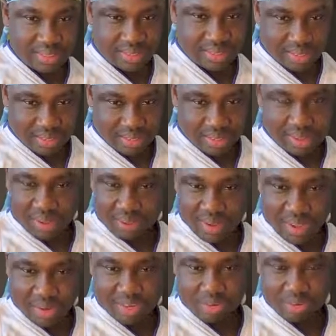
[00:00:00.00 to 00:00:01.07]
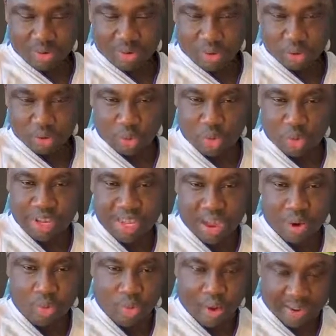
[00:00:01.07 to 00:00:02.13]
And a bad name because Umu here
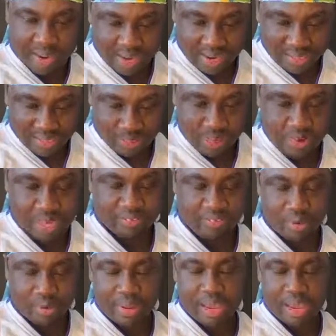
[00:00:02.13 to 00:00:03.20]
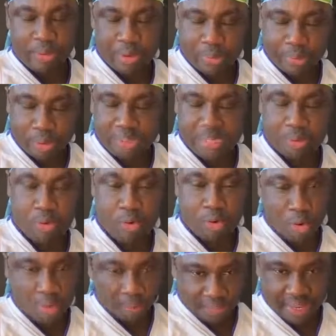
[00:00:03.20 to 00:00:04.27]
working experience from a reputable
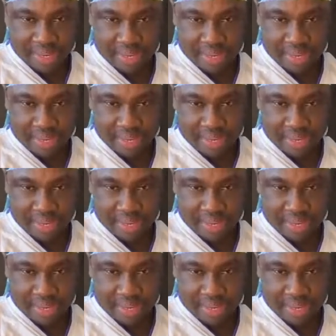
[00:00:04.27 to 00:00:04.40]
company.